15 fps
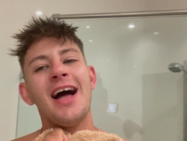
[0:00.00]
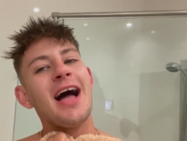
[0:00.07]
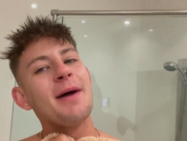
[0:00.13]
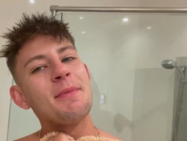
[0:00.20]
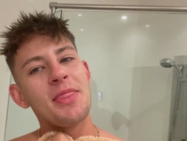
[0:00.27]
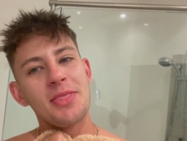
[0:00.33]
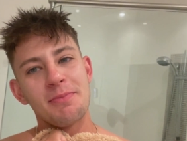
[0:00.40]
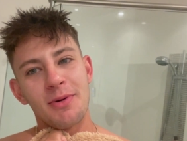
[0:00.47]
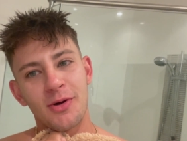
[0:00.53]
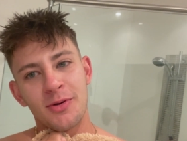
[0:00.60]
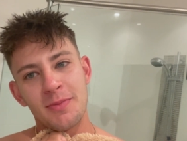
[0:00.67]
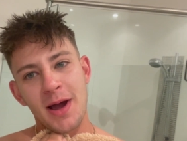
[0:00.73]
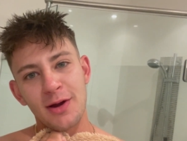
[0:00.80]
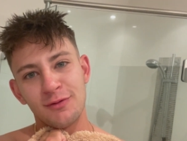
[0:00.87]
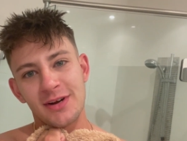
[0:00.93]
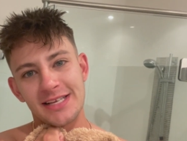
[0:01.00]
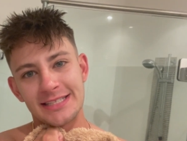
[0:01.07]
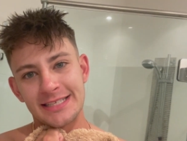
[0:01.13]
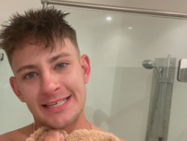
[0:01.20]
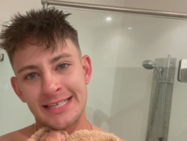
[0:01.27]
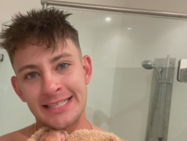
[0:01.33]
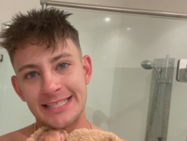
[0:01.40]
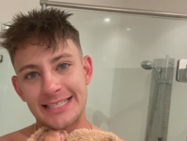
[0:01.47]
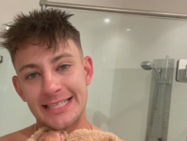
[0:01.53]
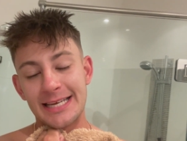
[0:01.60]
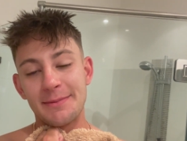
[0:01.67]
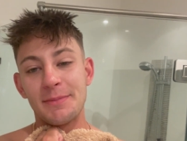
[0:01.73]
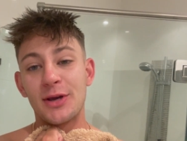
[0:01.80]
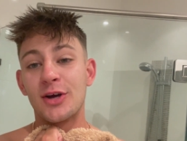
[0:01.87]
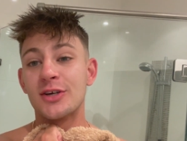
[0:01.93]
I'm at the my
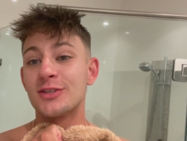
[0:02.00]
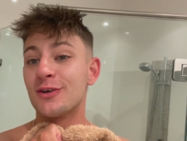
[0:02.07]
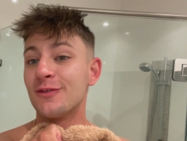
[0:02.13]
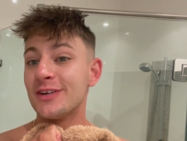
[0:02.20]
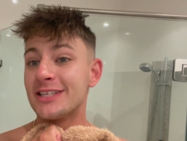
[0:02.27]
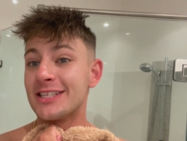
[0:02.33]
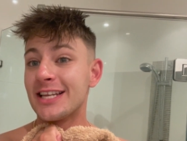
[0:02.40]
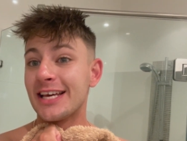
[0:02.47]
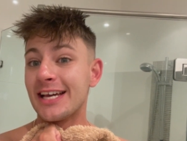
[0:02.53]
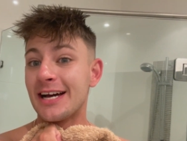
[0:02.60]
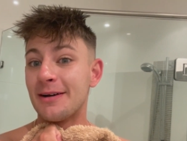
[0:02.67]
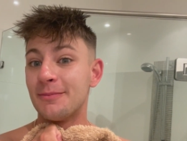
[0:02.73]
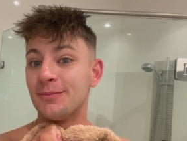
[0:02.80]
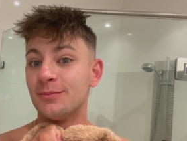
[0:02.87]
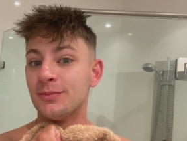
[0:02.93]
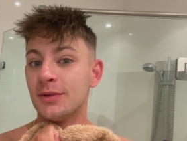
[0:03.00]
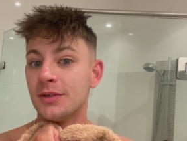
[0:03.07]
residency because obviously um,